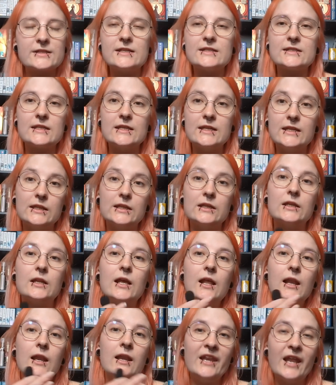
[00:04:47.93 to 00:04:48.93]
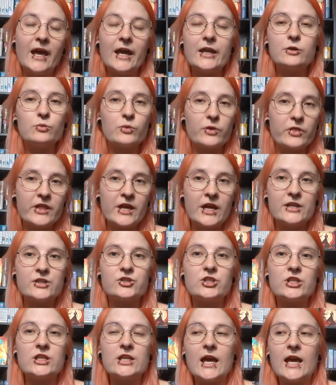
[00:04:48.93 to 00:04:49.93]
and in line with that
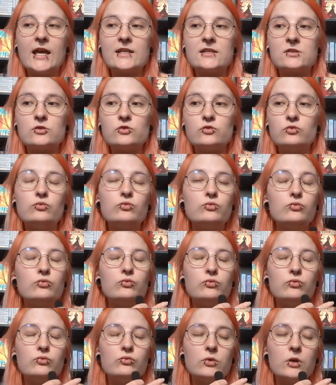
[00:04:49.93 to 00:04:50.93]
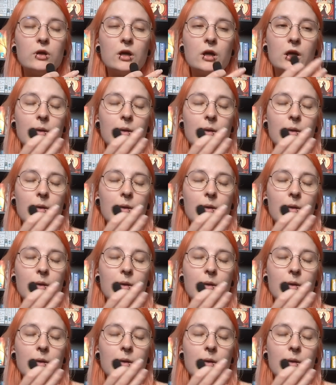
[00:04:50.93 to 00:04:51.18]
she has to